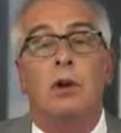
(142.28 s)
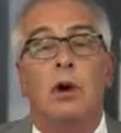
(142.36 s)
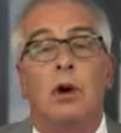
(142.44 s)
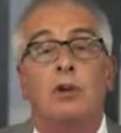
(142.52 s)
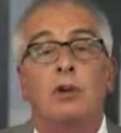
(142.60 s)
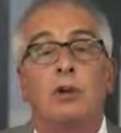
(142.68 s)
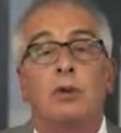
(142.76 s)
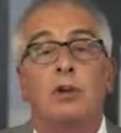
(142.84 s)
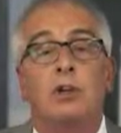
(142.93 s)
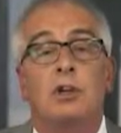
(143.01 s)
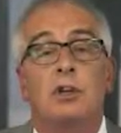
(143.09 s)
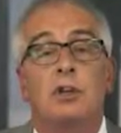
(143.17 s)
There are two
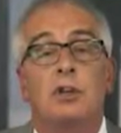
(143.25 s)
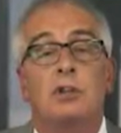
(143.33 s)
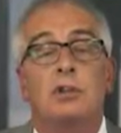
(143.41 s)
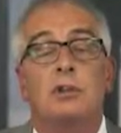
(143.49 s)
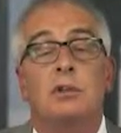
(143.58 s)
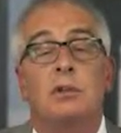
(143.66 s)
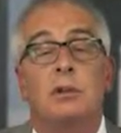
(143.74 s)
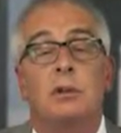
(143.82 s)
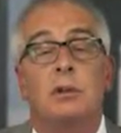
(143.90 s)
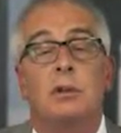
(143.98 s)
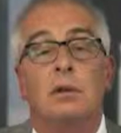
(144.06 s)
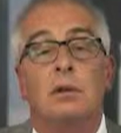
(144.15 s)
conditions
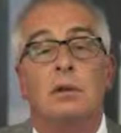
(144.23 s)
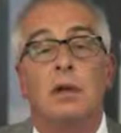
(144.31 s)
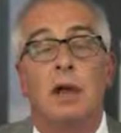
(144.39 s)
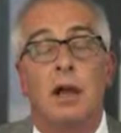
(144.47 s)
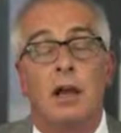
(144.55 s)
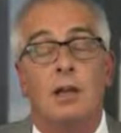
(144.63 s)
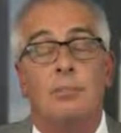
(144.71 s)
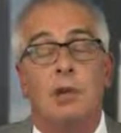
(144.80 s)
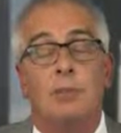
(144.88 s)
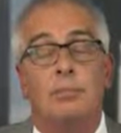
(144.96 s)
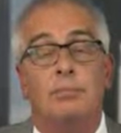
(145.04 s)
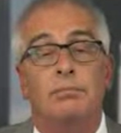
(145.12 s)
at a
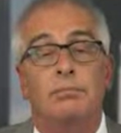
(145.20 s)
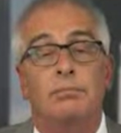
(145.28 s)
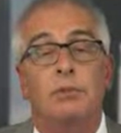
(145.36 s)
minimum.